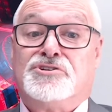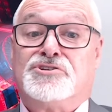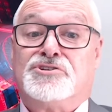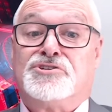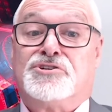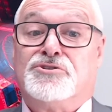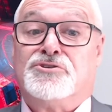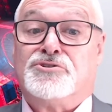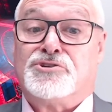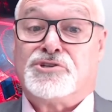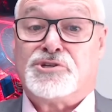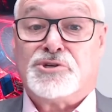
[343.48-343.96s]

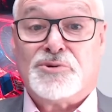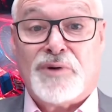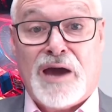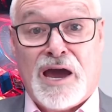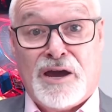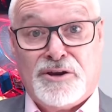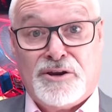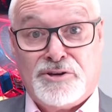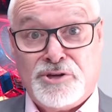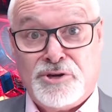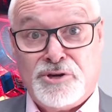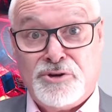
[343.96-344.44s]
you to our
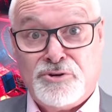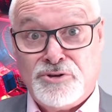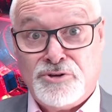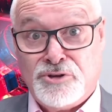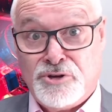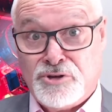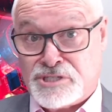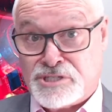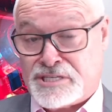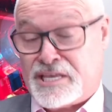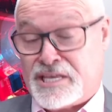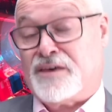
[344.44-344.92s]
new
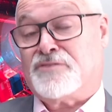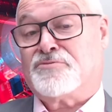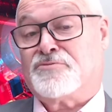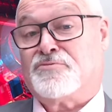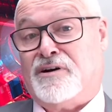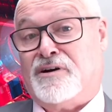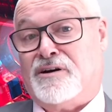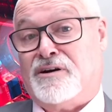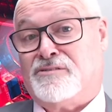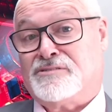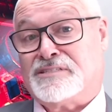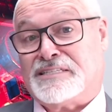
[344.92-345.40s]
New South
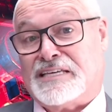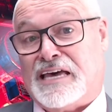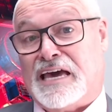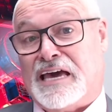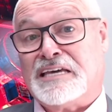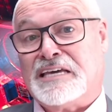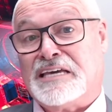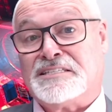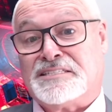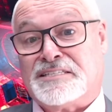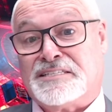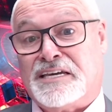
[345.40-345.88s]
Wales
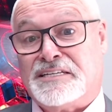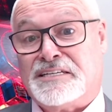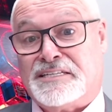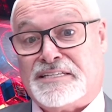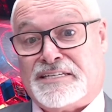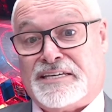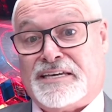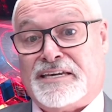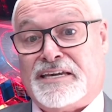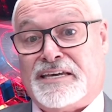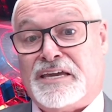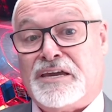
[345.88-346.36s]
ACT